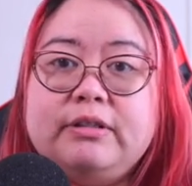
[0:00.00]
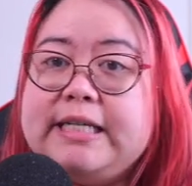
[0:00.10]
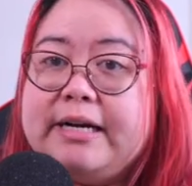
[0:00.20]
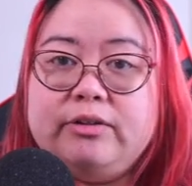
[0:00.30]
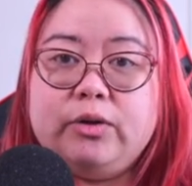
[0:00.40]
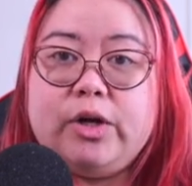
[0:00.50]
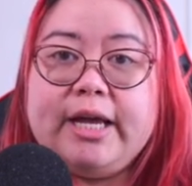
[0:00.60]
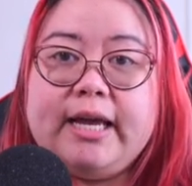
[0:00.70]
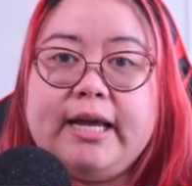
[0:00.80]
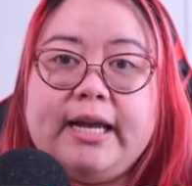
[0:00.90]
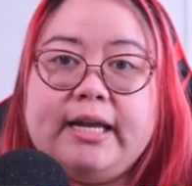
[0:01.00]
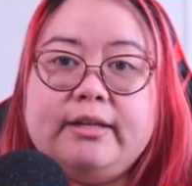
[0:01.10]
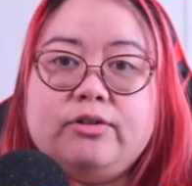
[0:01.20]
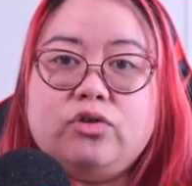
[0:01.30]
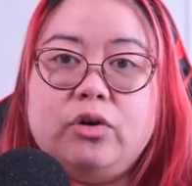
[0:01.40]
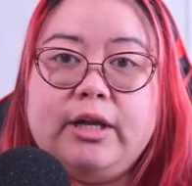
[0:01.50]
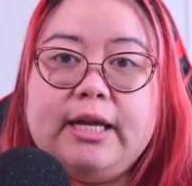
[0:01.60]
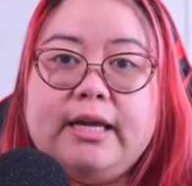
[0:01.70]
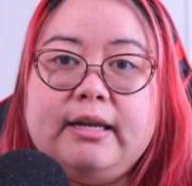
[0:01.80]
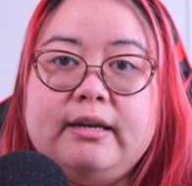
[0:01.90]
downloading it and
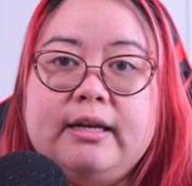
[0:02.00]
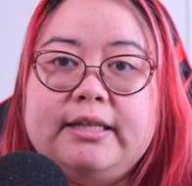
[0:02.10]
installing it.